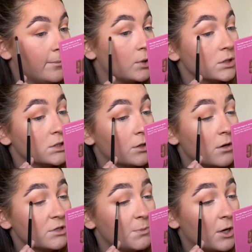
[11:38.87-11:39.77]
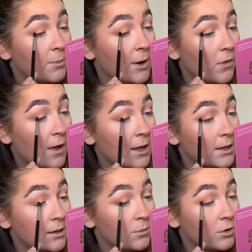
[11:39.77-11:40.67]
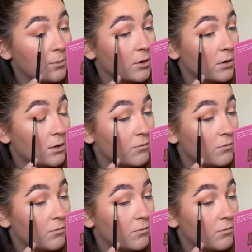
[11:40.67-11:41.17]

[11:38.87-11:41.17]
Because I know I spoke about that in one of my